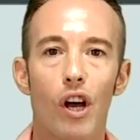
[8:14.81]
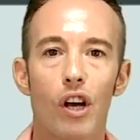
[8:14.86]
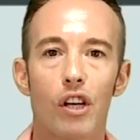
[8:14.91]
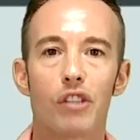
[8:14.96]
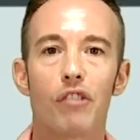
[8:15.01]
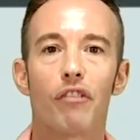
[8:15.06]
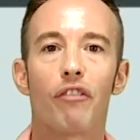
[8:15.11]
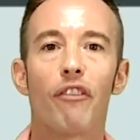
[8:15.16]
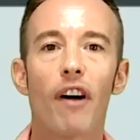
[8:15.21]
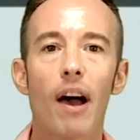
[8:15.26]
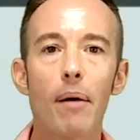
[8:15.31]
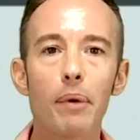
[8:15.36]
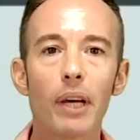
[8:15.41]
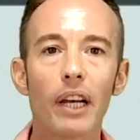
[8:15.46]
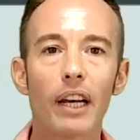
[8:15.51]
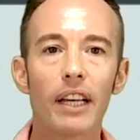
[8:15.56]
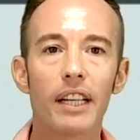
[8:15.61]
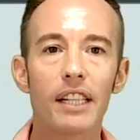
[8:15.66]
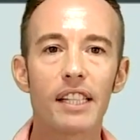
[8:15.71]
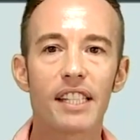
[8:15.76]
The
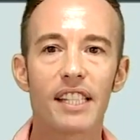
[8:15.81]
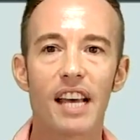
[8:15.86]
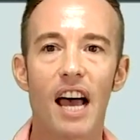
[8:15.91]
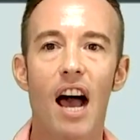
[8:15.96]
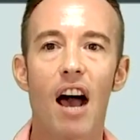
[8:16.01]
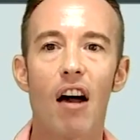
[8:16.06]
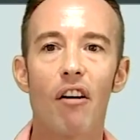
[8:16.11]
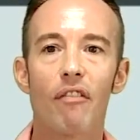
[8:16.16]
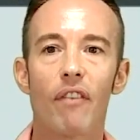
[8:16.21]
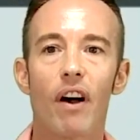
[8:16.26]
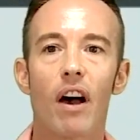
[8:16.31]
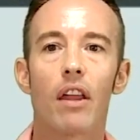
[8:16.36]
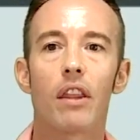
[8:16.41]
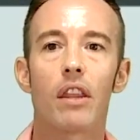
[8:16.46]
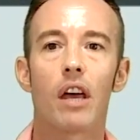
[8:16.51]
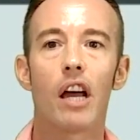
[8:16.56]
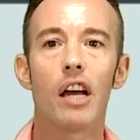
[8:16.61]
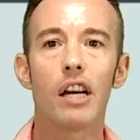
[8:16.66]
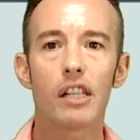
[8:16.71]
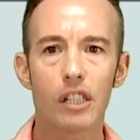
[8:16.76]
families have an
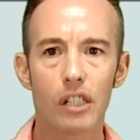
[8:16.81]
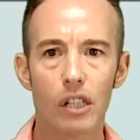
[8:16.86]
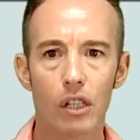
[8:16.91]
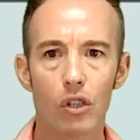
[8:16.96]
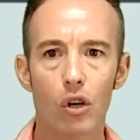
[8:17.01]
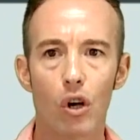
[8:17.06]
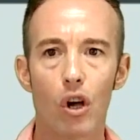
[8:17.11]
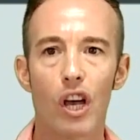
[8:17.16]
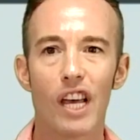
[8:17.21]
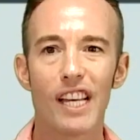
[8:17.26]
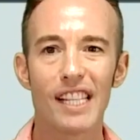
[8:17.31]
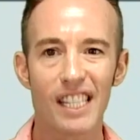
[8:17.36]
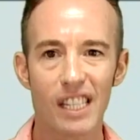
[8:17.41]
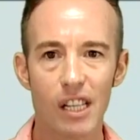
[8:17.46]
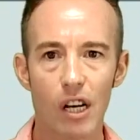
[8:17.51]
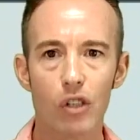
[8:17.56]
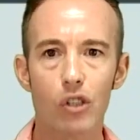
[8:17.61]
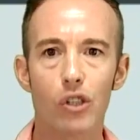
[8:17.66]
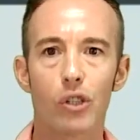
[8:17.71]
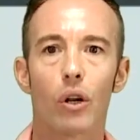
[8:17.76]

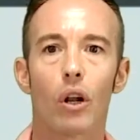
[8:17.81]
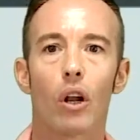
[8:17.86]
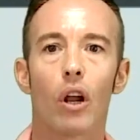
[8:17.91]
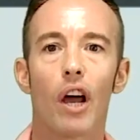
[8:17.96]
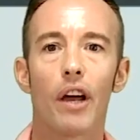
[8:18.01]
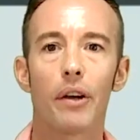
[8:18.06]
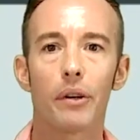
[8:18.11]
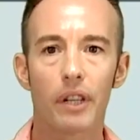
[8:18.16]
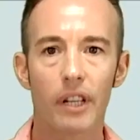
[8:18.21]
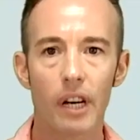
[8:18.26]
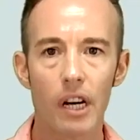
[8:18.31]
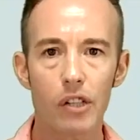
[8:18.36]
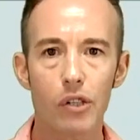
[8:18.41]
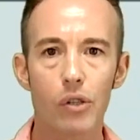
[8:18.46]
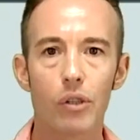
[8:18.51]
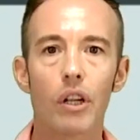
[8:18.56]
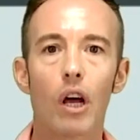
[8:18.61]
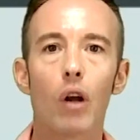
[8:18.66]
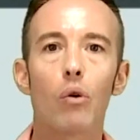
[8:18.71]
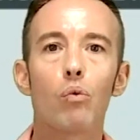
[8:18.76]
essential
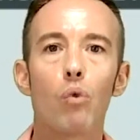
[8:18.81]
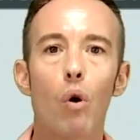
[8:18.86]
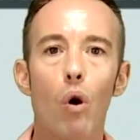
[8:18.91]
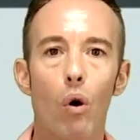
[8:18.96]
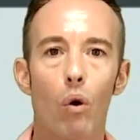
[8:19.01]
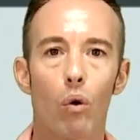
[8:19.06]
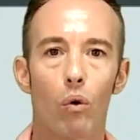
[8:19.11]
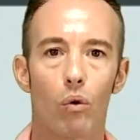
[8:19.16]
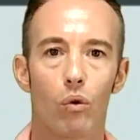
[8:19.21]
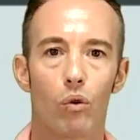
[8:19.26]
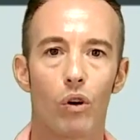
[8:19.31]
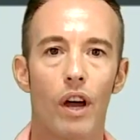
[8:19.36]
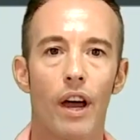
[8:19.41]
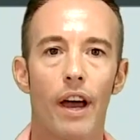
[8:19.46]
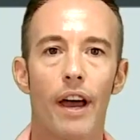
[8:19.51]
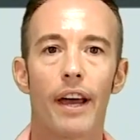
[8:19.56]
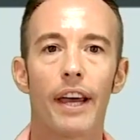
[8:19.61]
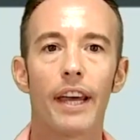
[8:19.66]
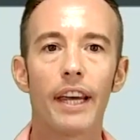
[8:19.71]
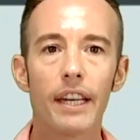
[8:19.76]
educational role.
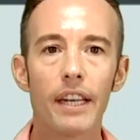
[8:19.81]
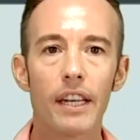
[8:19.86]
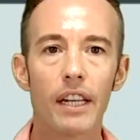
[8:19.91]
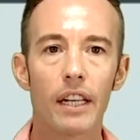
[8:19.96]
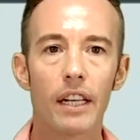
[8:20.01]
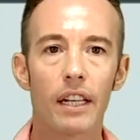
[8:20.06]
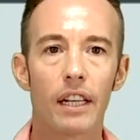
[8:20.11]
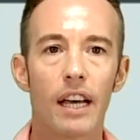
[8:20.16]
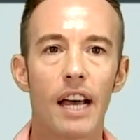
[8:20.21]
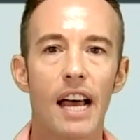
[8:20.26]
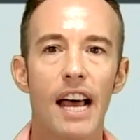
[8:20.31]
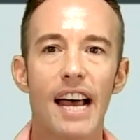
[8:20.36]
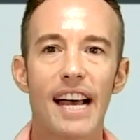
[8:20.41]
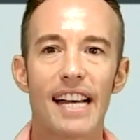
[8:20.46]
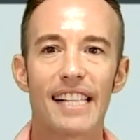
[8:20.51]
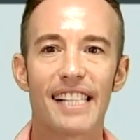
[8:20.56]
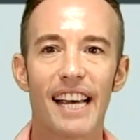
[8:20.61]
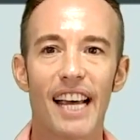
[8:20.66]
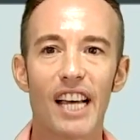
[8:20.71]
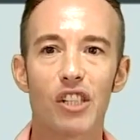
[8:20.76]
Indeed,
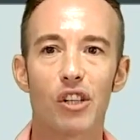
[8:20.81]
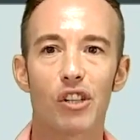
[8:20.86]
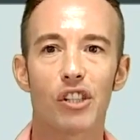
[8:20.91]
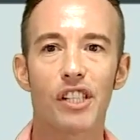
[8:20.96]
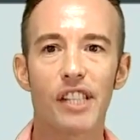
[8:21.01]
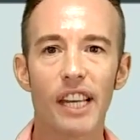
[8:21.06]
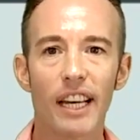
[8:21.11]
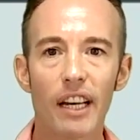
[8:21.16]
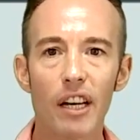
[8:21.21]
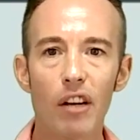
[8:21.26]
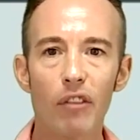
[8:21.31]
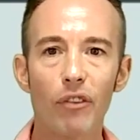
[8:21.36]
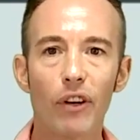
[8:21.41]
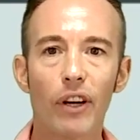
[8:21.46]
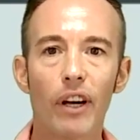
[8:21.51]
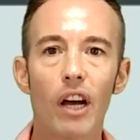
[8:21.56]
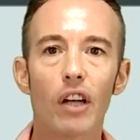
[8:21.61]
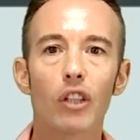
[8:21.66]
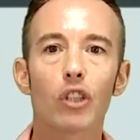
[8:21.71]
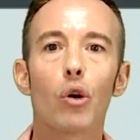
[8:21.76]
there is a
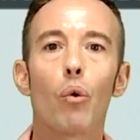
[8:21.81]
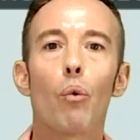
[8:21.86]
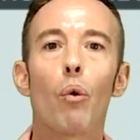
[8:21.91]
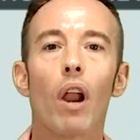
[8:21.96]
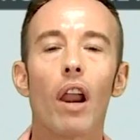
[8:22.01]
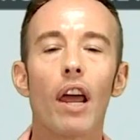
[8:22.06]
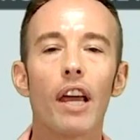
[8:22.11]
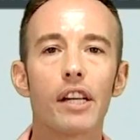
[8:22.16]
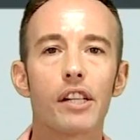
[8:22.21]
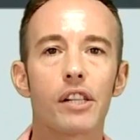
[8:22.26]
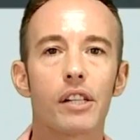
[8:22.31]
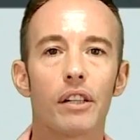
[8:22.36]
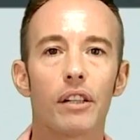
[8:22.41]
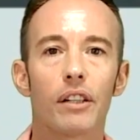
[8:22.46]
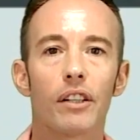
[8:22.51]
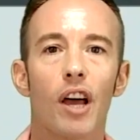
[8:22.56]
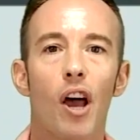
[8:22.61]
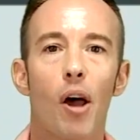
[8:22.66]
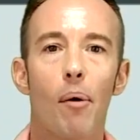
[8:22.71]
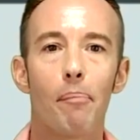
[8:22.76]
significant
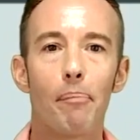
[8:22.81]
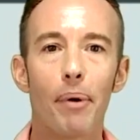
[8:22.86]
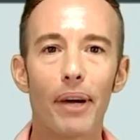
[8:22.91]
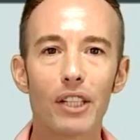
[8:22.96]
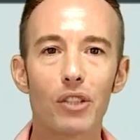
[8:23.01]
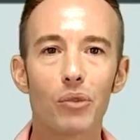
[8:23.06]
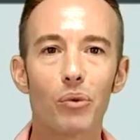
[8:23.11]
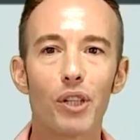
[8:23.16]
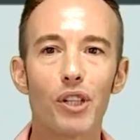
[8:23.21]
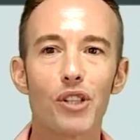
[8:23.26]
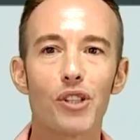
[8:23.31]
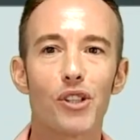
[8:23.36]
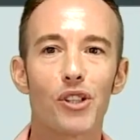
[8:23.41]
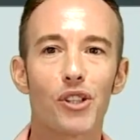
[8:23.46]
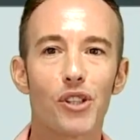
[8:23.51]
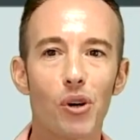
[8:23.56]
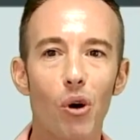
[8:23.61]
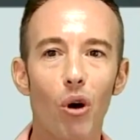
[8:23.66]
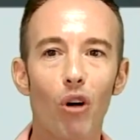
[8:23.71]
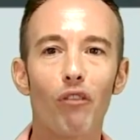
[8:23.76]
correlation between the
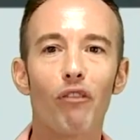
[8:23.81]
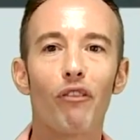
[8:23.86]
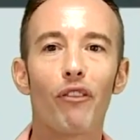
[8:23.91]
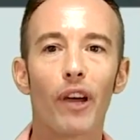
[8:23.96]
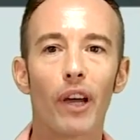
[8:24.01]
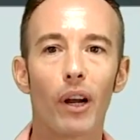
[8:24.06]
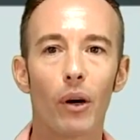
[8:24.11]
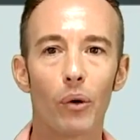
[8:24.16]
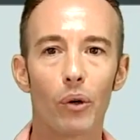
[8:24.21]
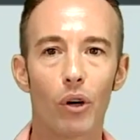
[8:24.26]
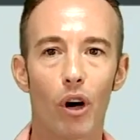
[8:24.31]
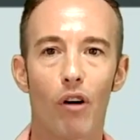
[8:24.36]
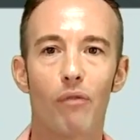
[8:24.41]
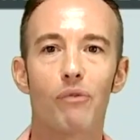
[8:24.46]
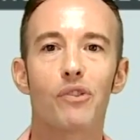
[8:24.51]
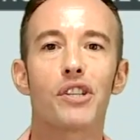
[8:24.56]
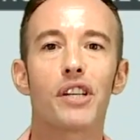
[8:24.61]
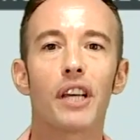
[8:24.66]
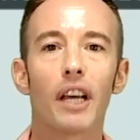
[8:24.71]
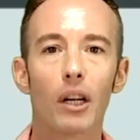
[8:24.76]
school failure of
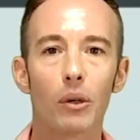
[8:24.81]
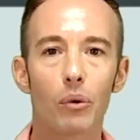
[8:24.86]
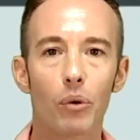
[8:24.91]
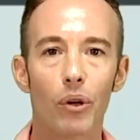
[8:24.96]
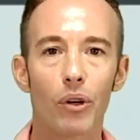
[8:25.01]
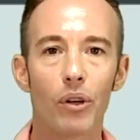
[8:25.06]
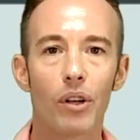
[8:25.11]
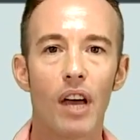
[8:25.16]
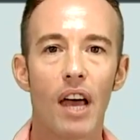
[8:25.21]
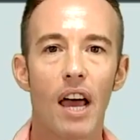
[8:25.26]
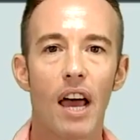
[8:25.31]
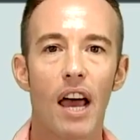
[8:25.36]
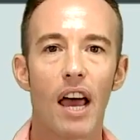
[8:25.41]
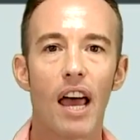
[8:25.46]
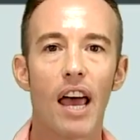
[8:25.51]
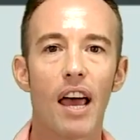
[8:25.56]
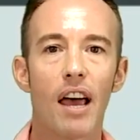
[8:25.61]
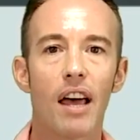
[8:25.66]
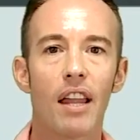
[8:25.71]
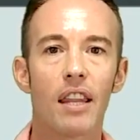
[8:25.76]
children
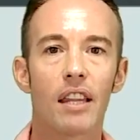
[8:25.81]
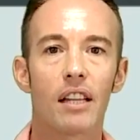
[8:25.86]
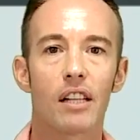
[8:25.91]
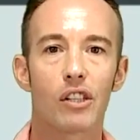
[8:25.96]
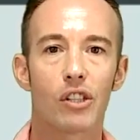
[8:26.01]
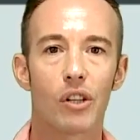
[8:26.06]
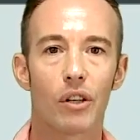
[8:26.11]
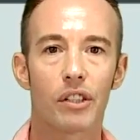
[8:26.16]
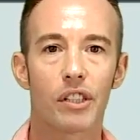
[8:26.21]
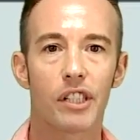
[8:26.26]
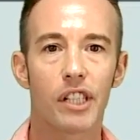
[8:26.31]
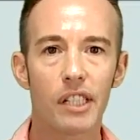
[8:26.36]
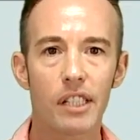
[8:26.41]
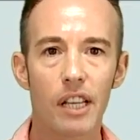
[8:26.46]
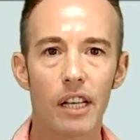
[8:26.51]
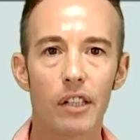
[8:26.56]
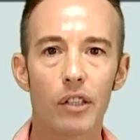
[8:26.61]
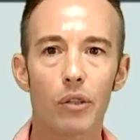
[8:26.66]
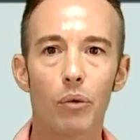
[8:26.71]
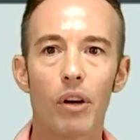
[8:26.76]
and the
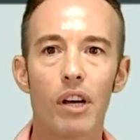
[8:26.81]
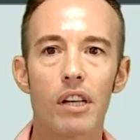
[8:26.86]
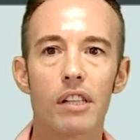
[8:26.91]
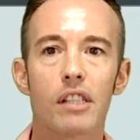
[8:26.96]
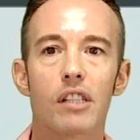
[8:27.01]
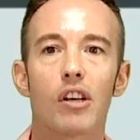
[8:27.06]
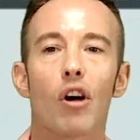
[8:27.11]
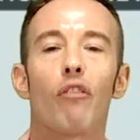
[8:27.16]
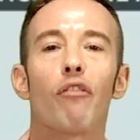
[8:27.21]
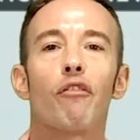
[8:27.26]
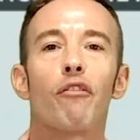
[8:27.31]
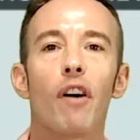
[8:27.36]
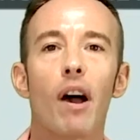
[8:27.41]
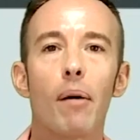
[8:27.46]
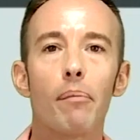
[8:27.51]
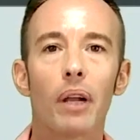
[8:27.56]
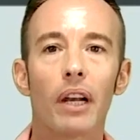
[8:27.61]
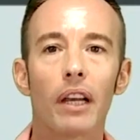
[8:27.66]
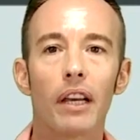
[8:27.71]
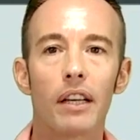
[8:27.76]
disinterest of
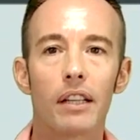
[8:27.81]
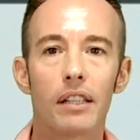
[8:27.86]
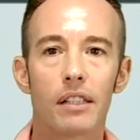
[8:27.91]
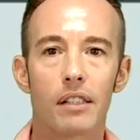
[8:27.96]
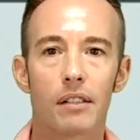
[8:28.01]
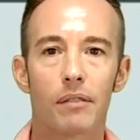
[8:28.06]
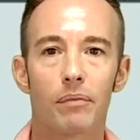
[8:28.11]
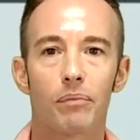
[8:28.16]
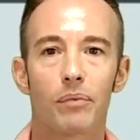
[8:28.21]
families.